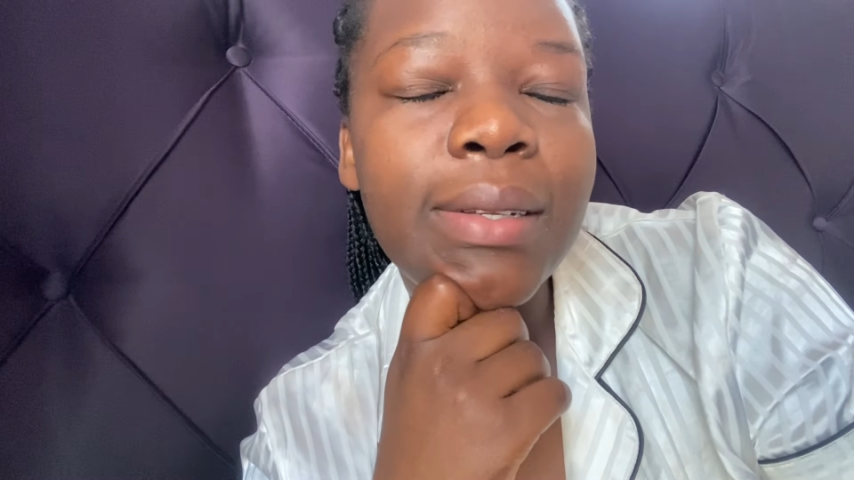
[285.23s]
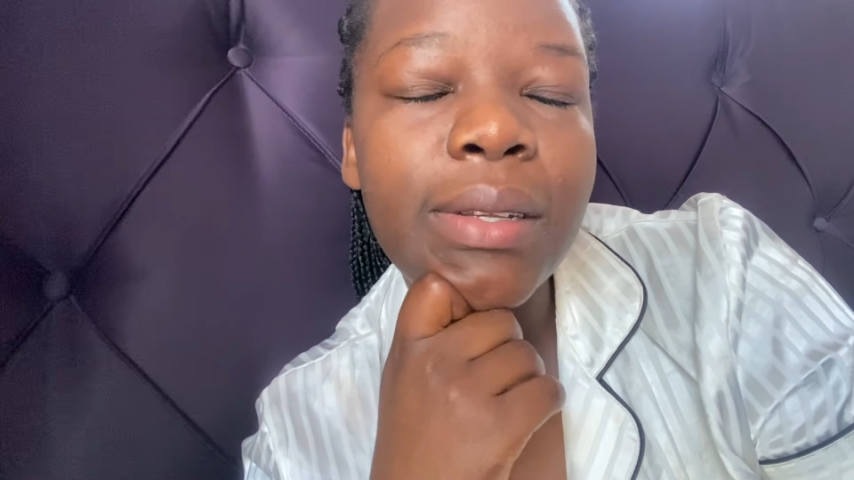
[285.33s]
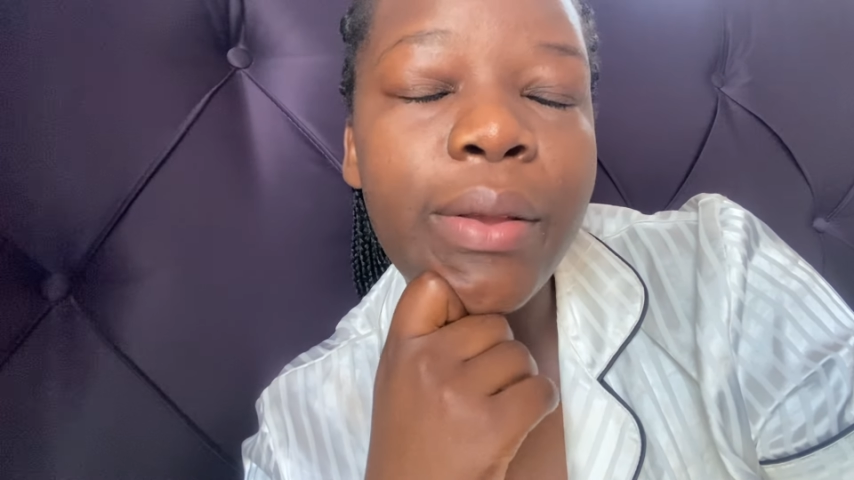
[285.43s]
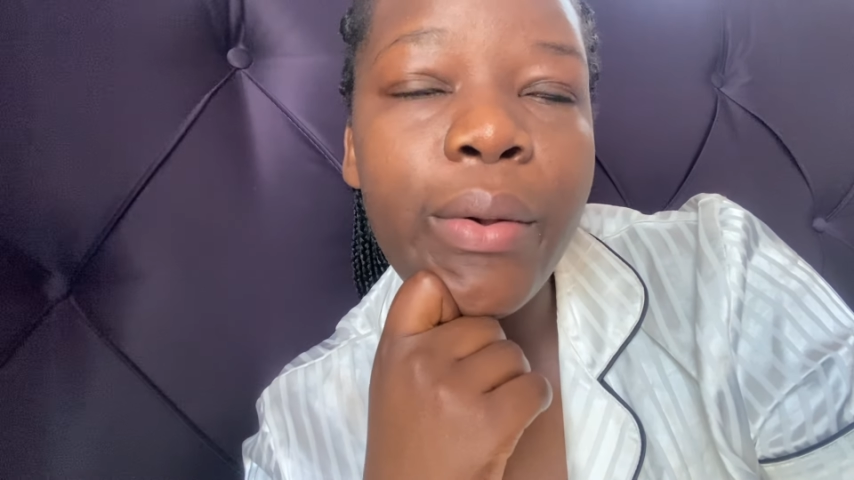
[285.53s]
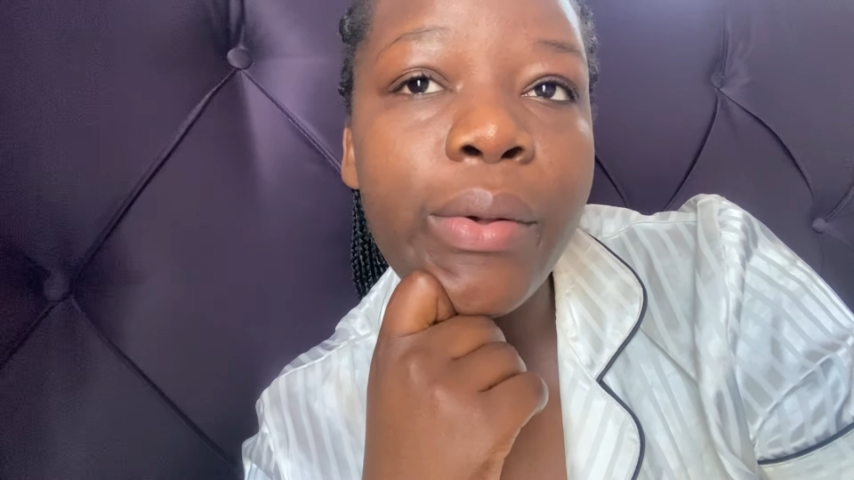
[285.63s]

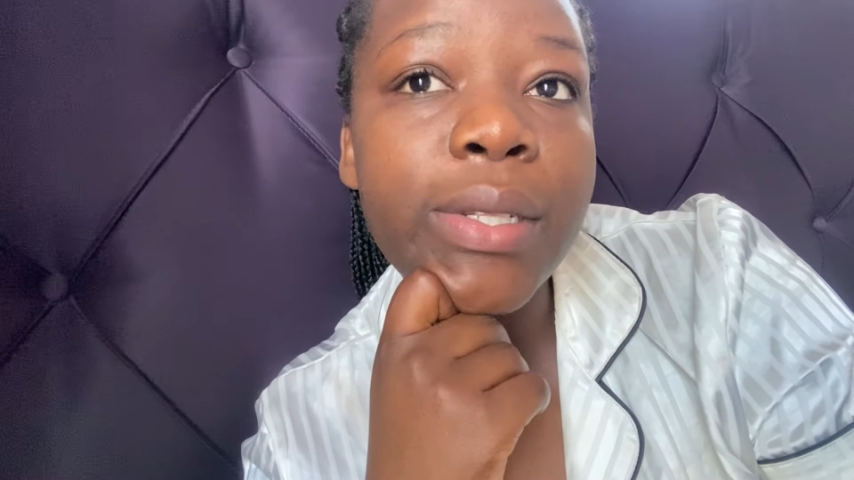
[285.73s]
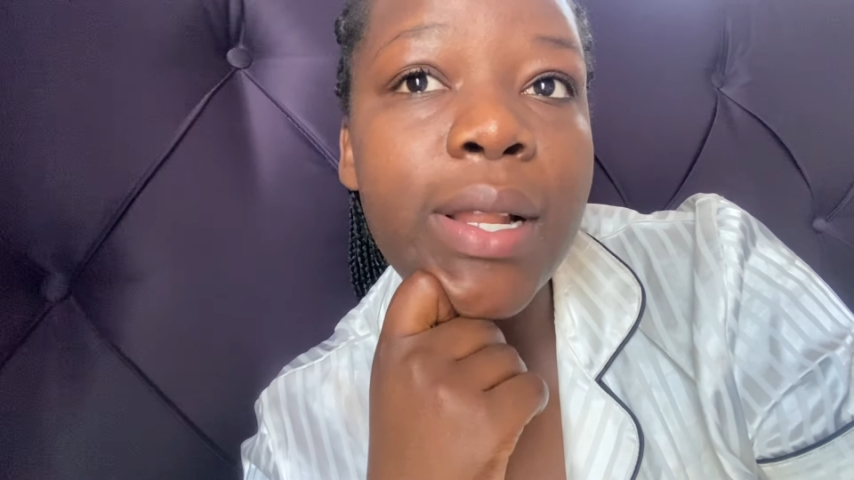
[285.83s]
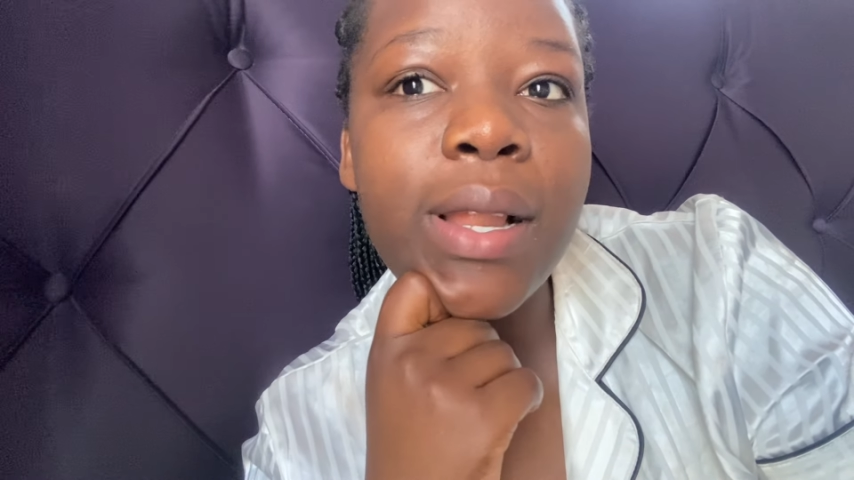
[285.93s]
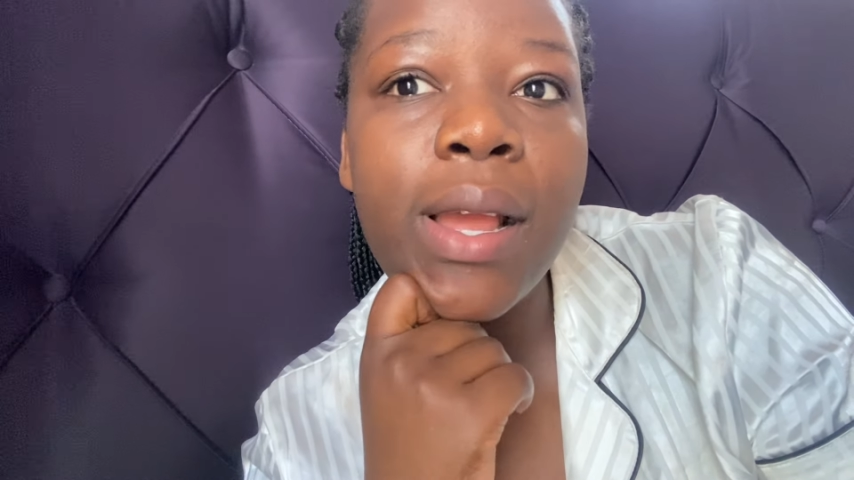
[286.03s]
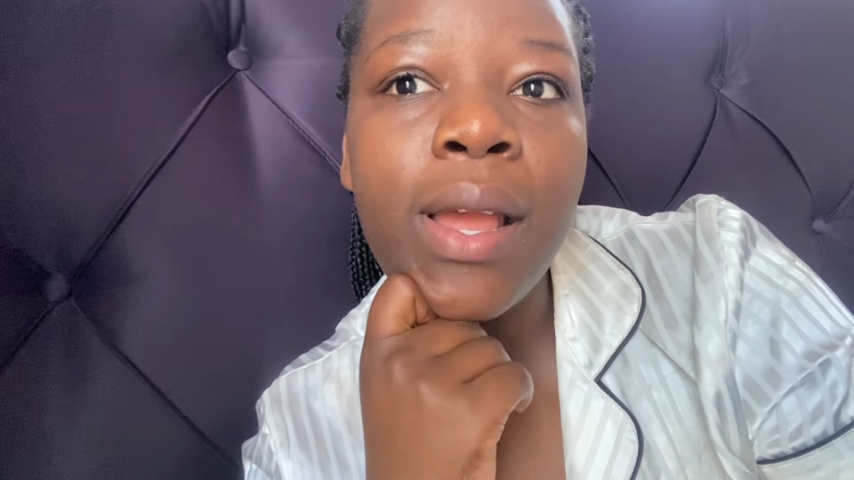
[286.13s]
Yo,
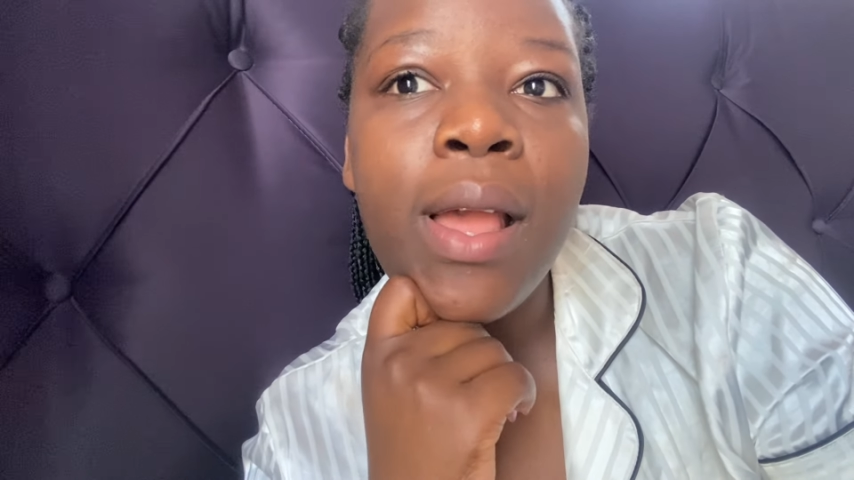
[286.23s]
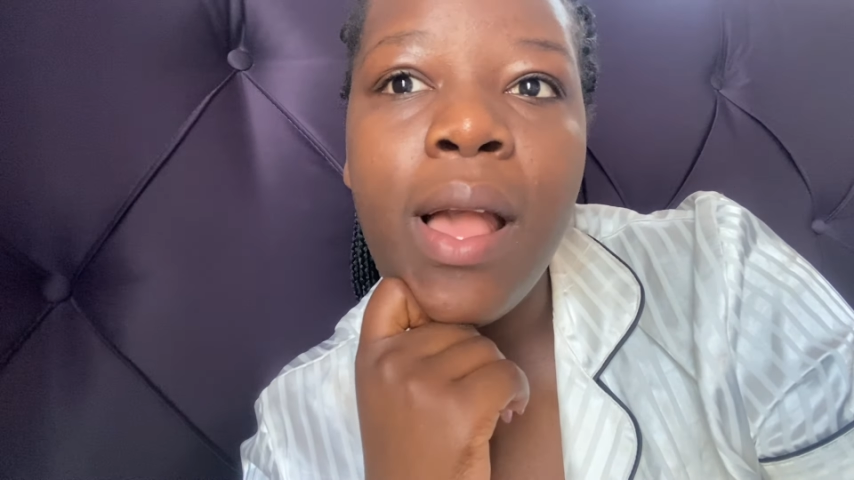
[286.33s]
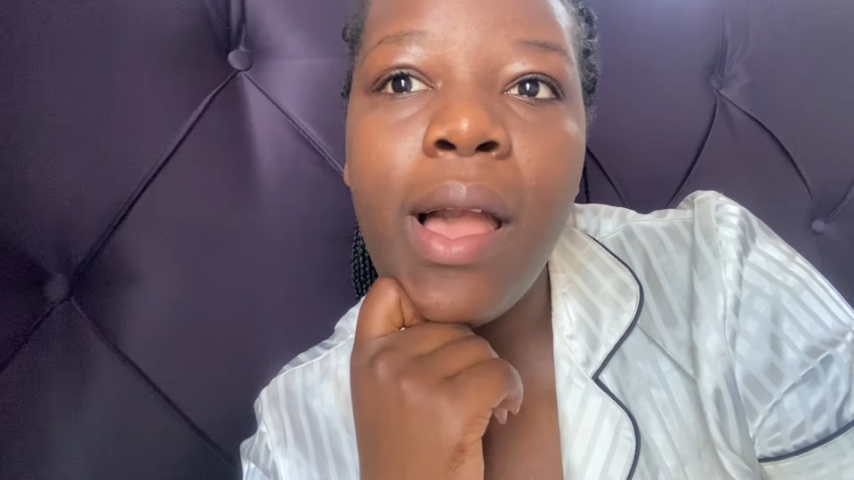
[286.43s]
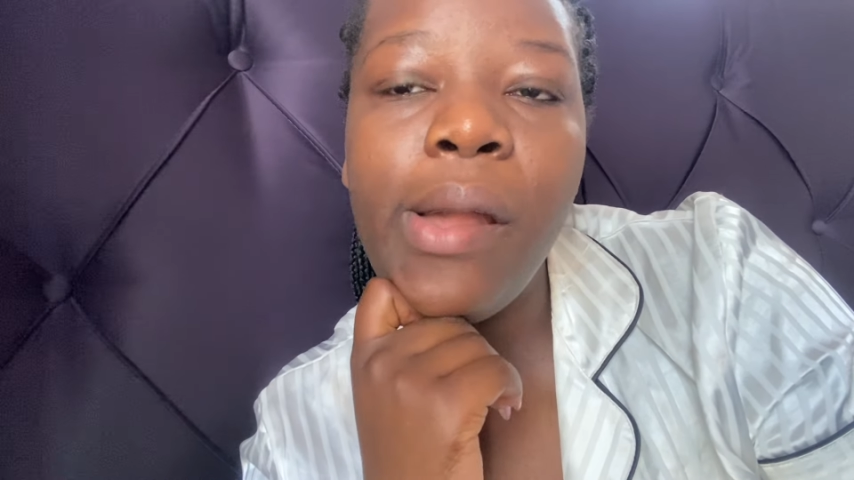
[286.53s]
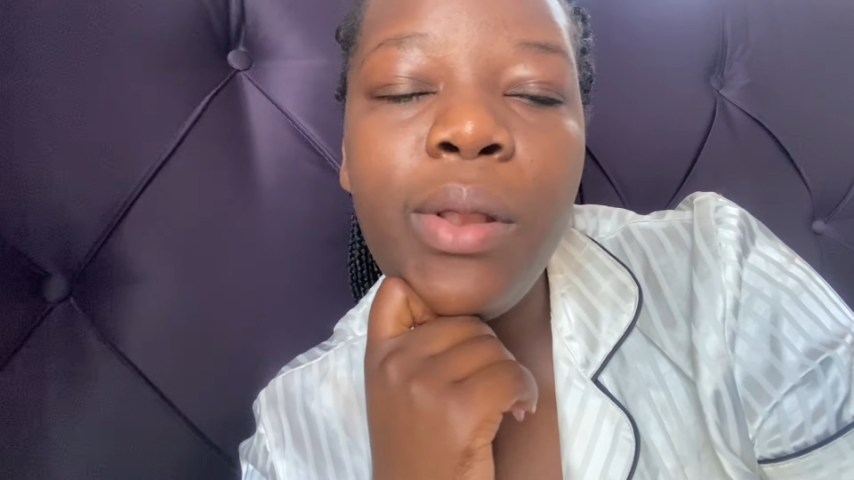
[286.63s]
Sana,
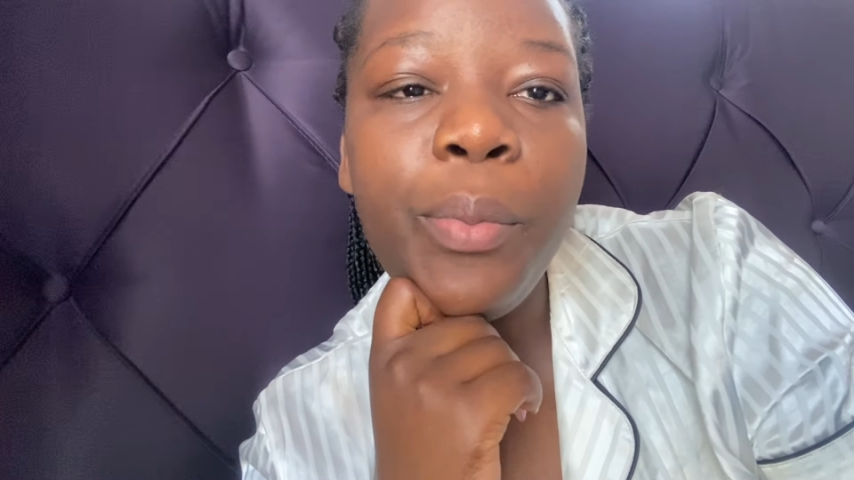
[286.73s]
I only